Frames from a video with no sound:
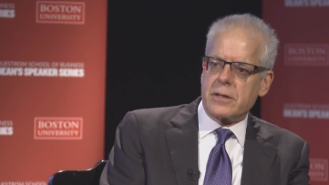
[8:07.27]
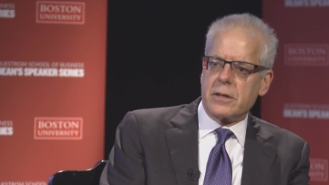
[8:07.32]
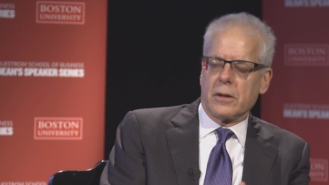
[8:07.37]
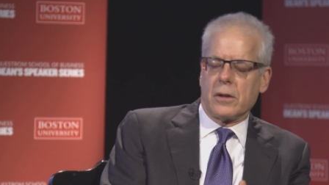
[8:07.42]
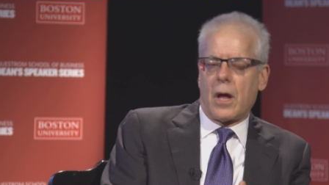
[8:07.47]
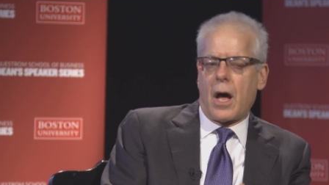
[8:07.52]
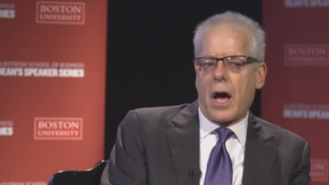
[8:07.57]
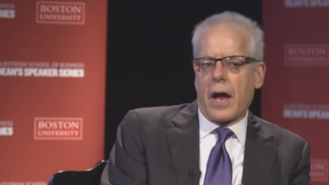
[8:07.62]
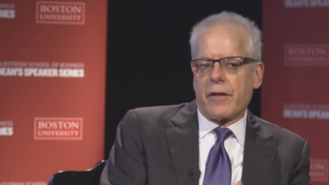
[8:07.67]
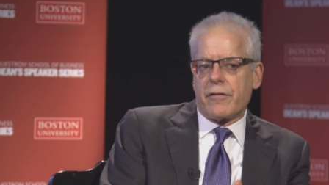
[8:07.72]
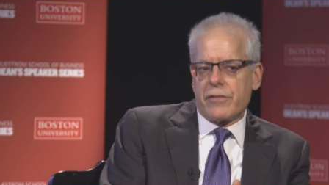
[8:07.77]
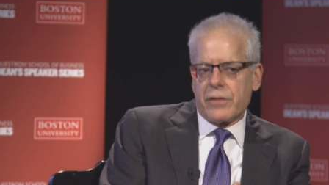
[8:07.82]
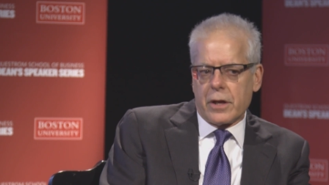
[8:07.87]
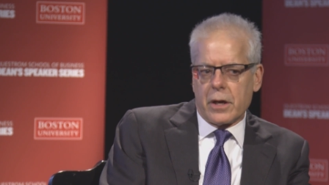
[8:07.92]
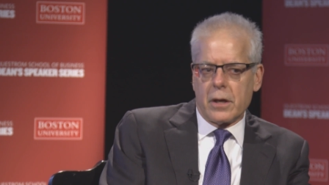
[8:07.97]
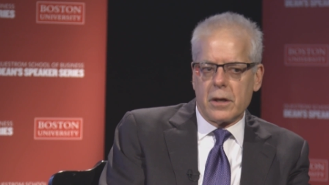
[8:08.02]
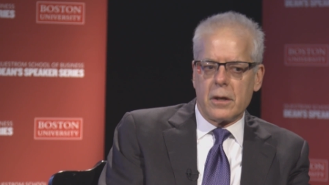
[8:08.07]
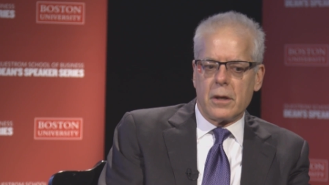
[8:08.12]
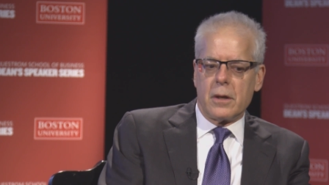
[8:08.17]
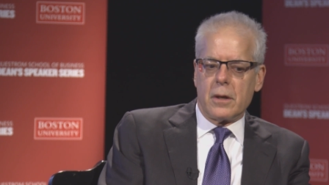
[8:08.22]
A lot of
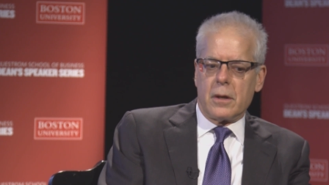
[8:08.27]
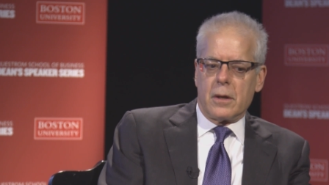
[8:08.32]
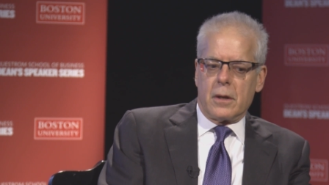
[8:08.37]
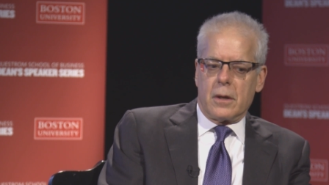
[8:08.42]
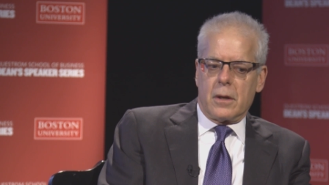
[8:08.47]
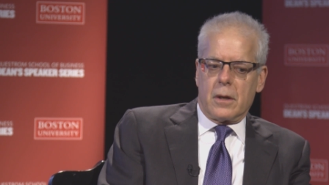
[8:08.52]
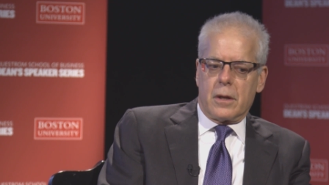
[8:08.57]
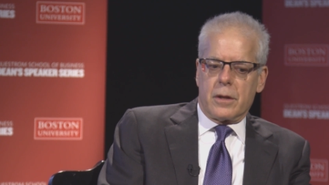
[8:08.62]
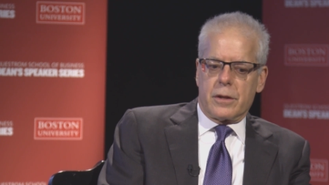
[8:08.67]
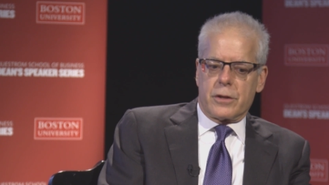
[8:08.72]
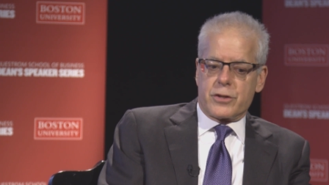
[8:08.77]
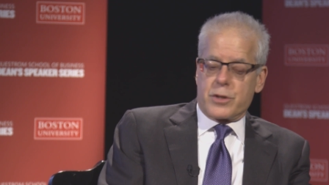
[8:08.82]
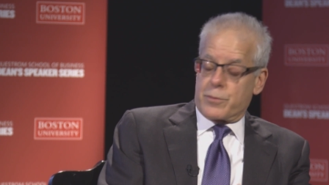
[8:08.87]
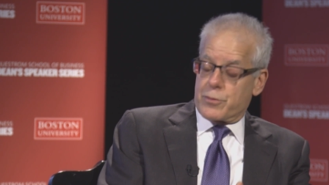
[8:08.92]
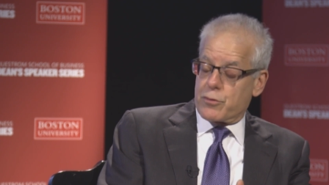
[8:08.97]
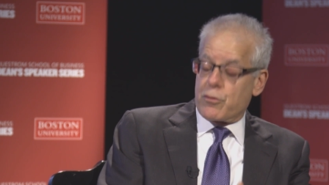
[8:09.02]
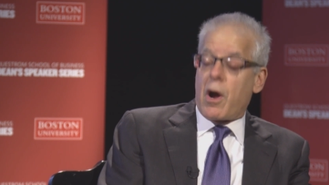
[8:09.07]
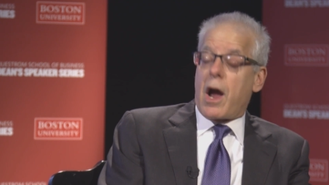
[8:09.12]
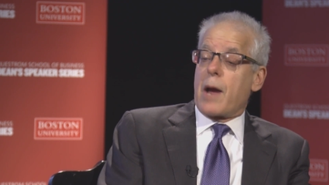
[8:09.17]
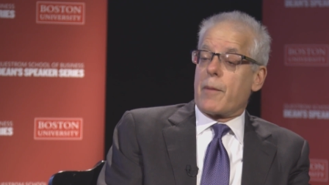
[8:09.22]
the the
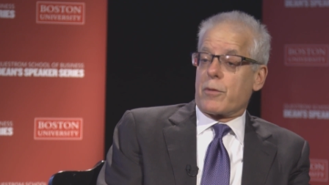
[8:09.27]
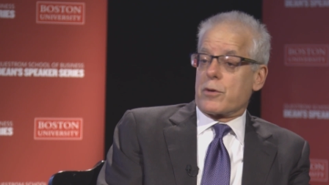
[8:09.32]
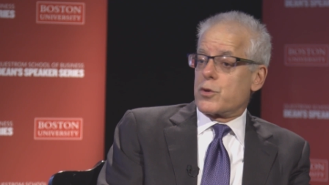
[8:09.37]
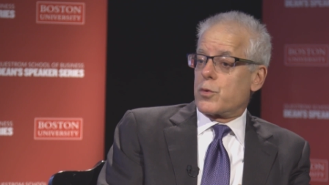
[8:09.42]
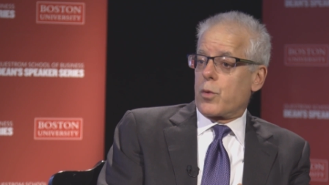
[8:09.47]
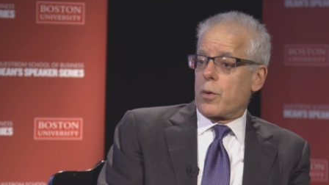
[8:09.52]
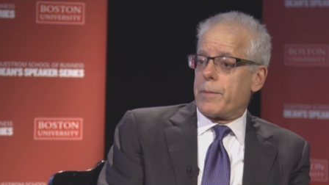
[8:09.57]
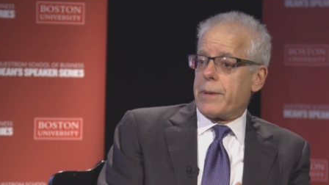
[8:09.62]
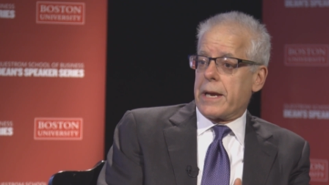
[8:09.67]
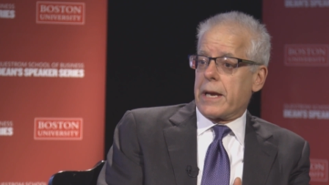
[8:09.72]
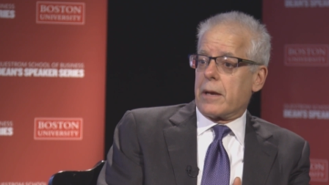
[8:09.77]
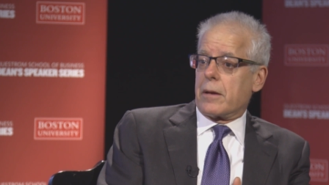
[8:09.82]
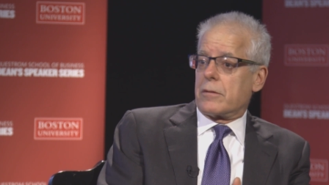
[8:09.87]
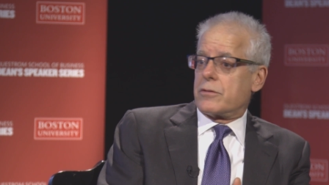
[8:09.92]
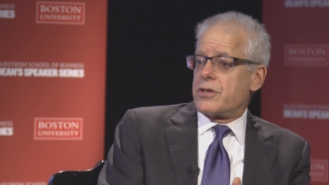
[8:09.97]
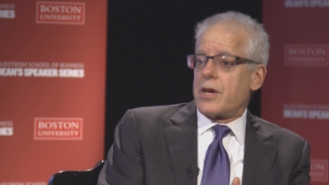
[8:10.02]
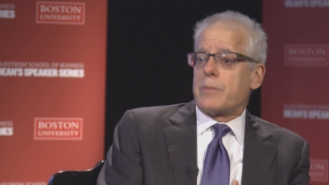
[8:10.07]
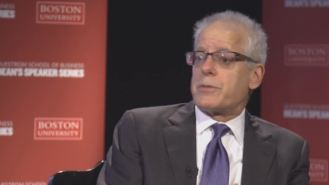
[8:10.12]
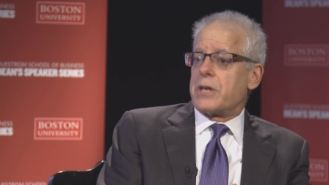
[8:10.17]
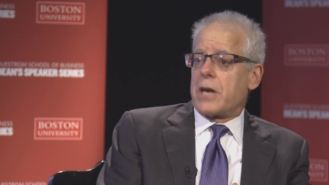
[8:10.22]
subscribers were being
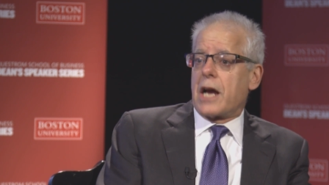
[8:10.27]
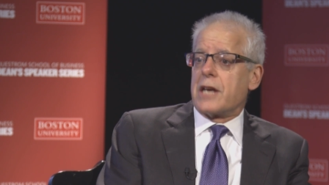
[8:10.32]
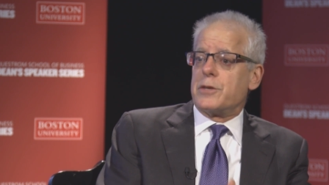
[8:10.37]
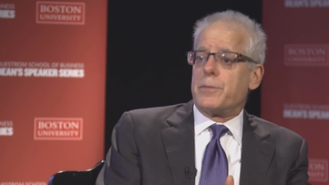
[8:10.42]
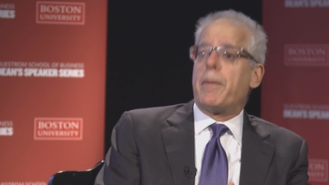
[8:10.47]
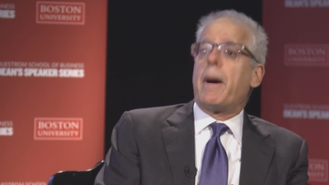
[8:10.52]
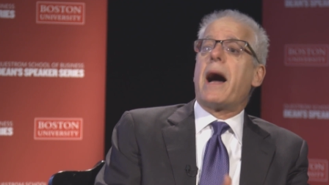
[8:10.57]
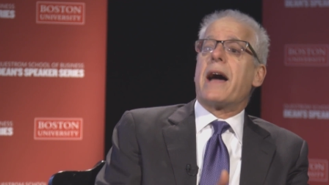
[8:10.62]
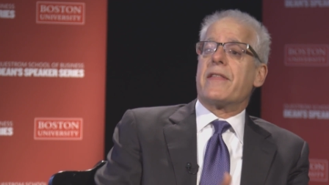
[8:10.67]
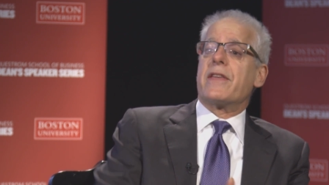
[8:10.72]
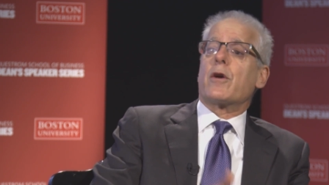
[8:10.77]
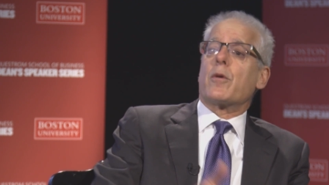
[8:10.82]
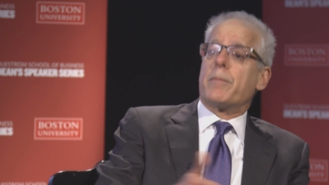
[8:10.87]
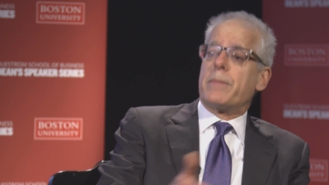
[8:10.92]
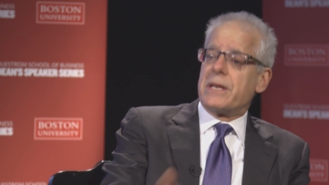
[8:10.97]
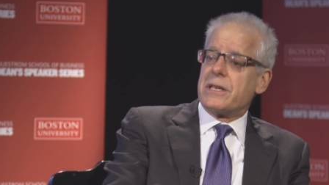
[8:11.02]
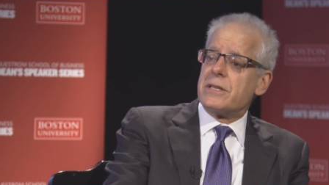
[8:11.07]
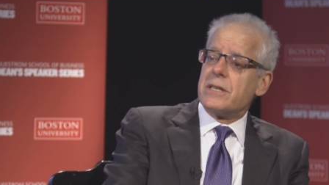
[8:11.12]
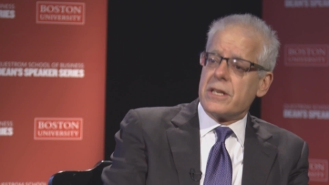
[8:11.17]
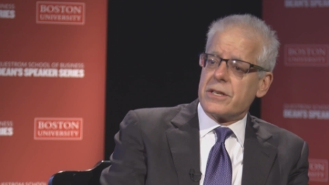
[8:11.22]
subsidized by their
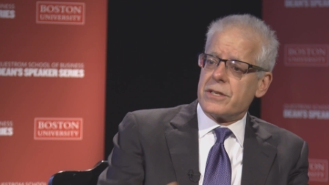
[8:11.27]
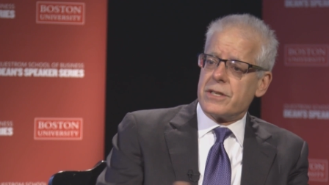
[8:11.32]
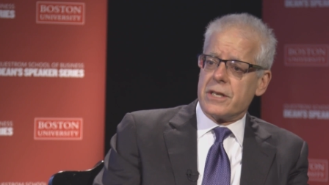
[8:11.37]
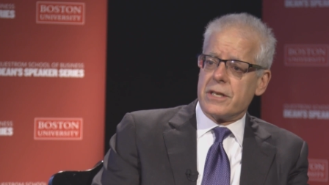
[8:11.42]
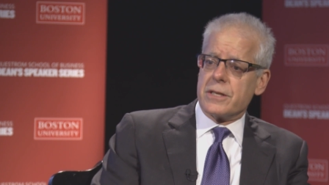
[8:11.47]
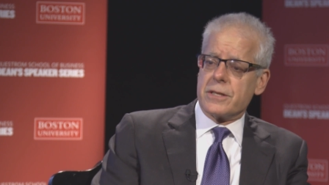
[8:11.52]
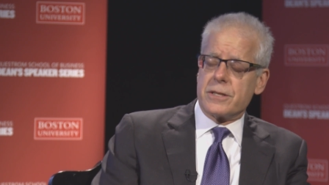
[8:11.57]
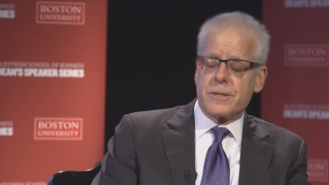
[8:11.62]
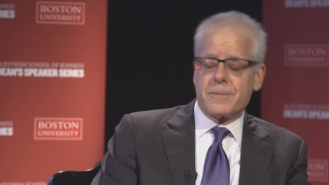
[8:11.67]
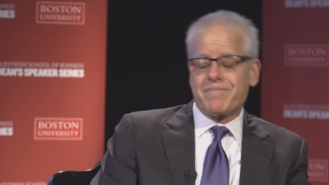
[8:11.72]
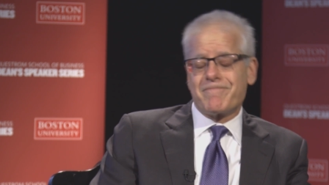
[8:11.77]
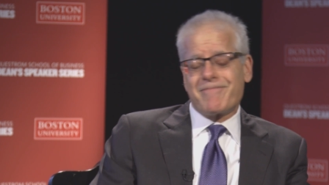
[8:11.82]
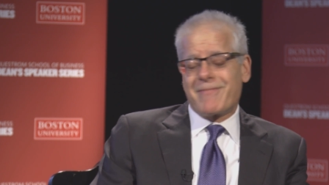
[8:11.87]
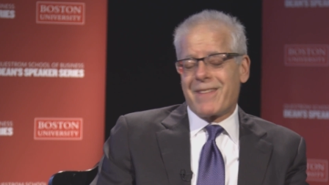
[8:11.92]
businesses